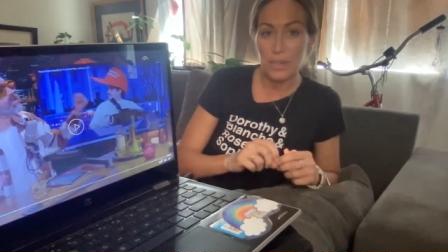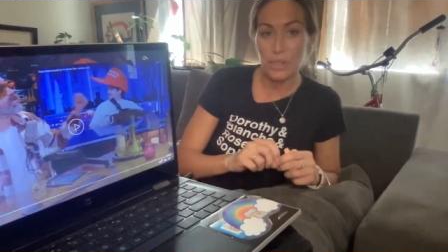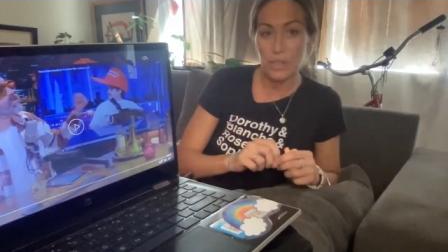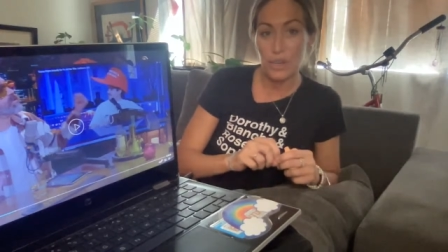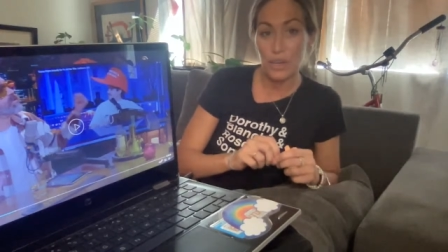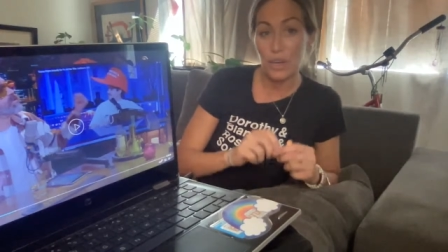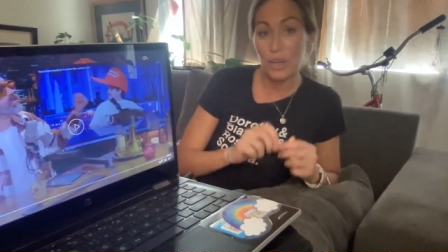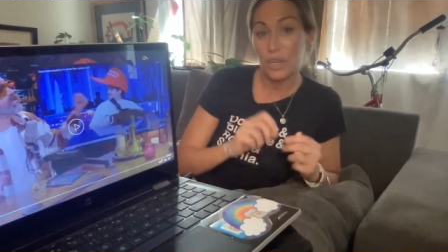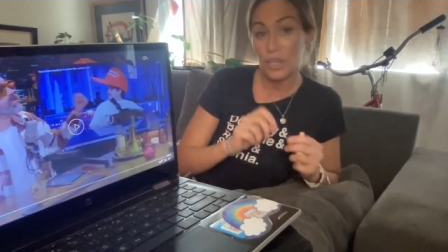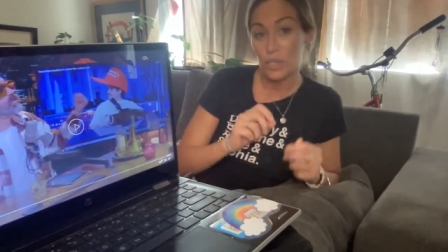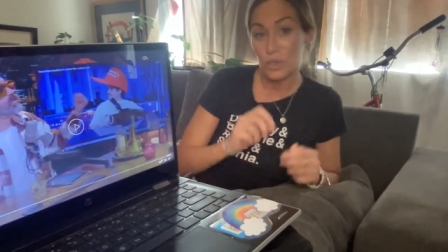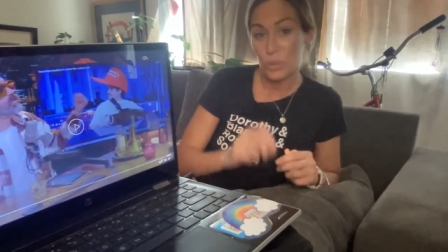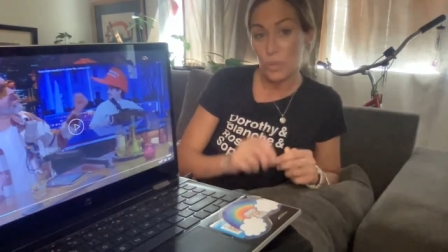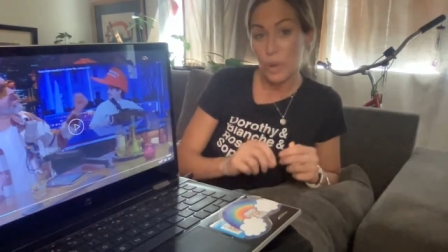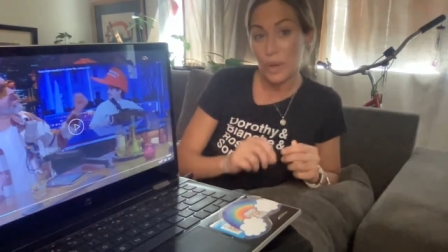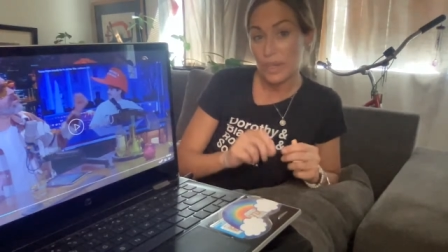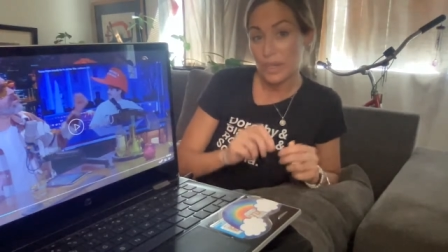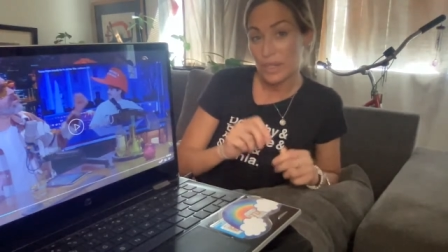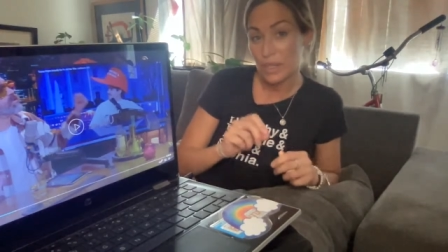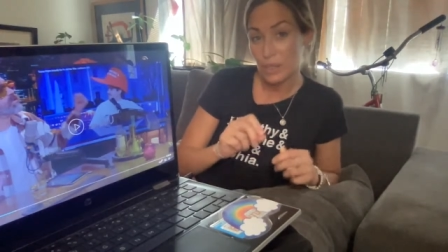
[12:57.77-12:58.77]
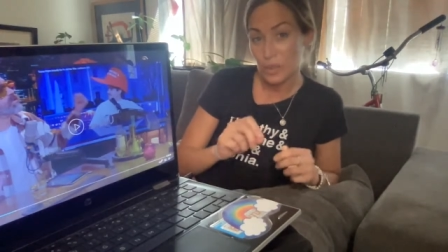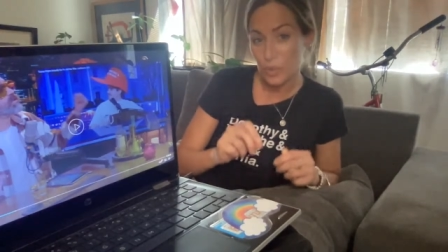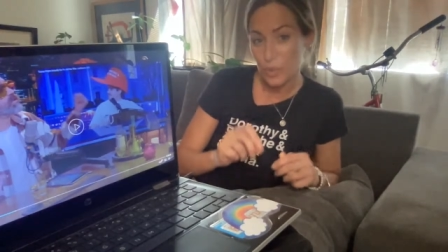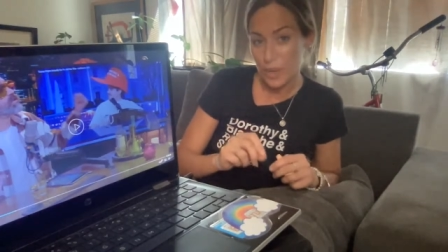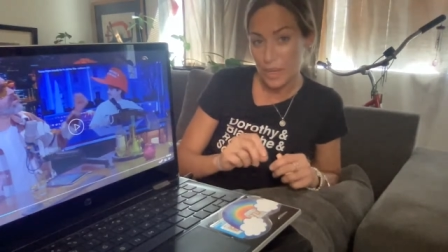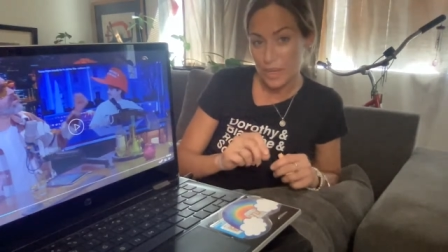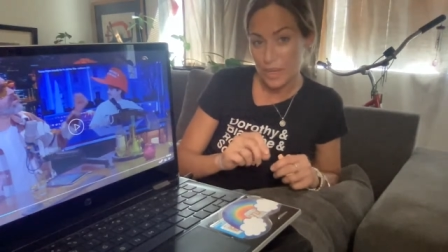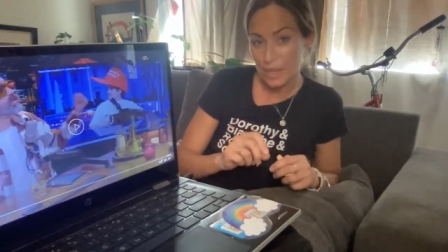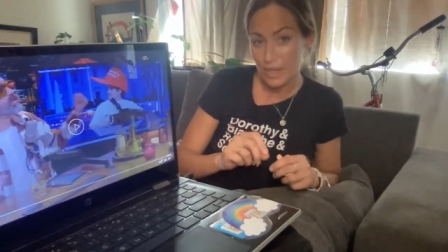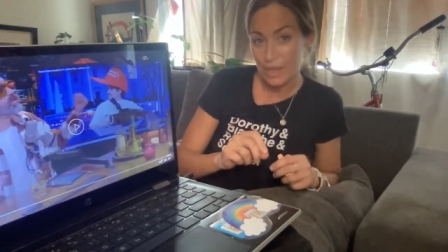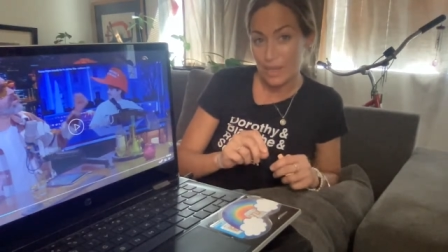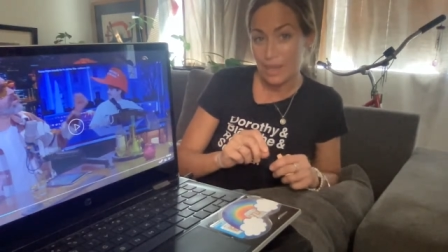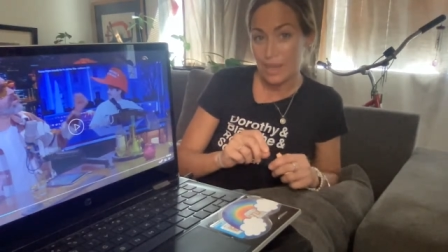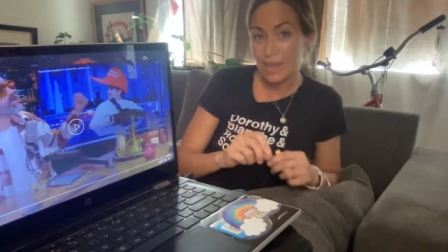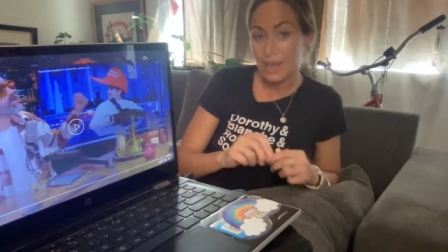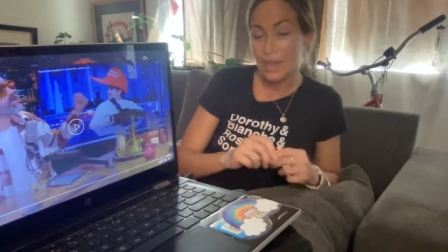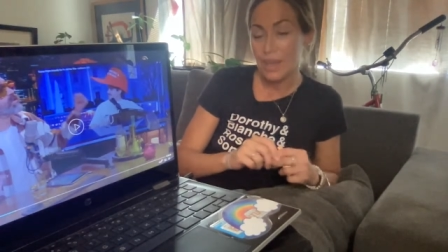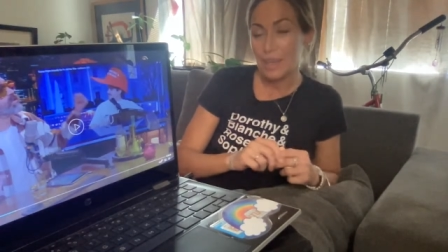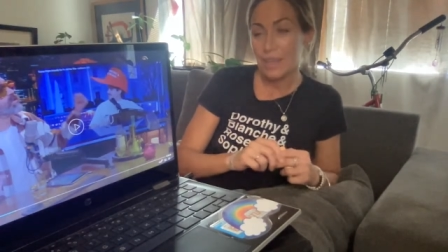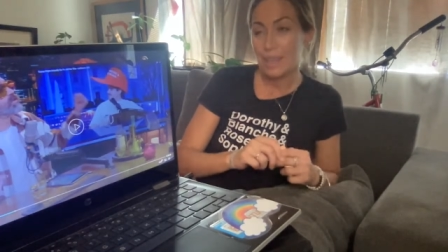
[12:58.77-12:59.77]
to her in 2020.
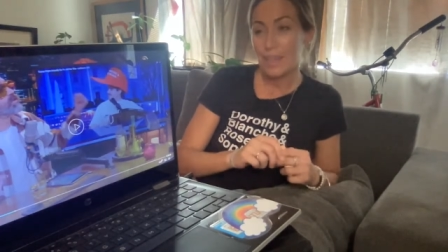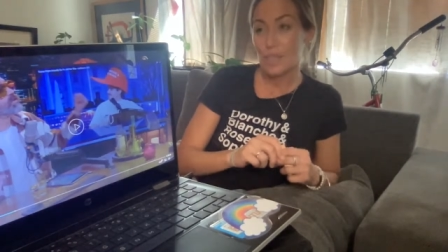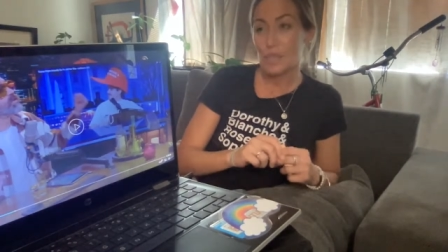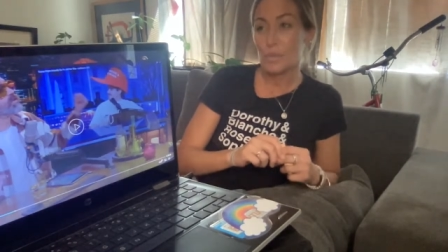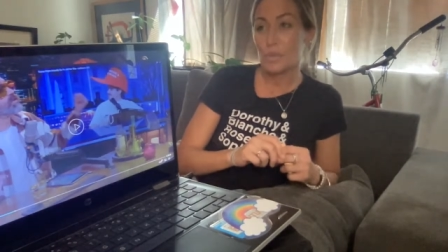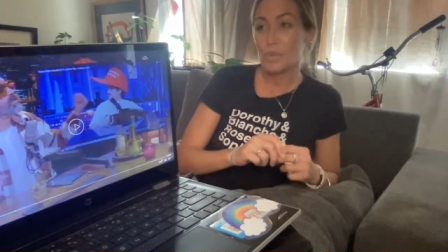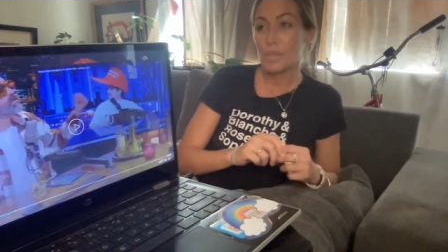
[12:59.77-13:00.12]
This